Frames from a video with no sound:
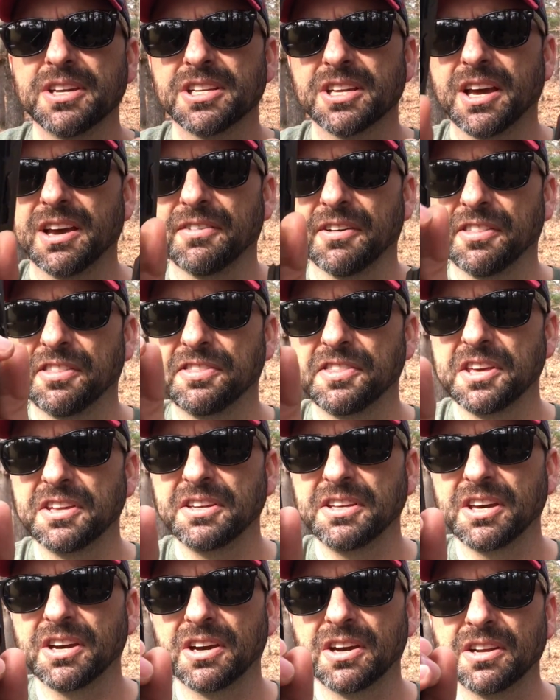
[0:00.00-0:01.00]
To have a
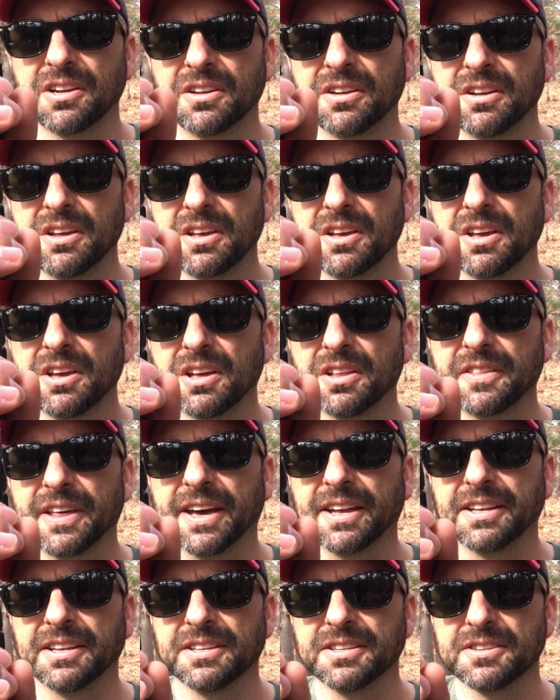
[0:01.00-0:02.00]
thin gun
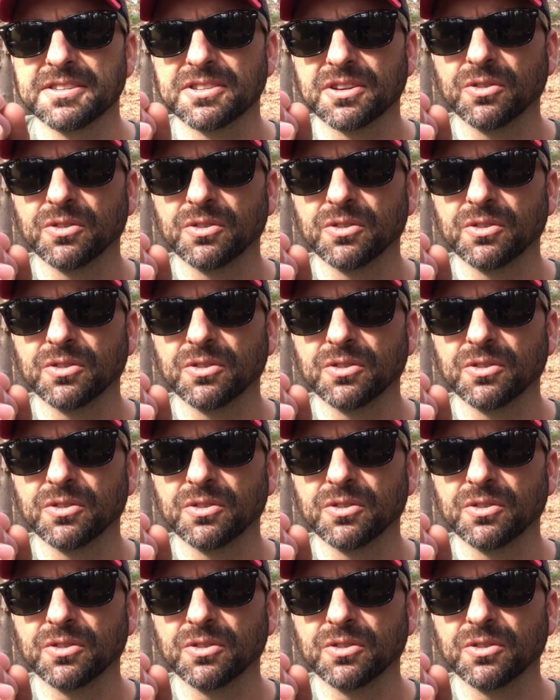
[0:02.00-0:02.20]
that is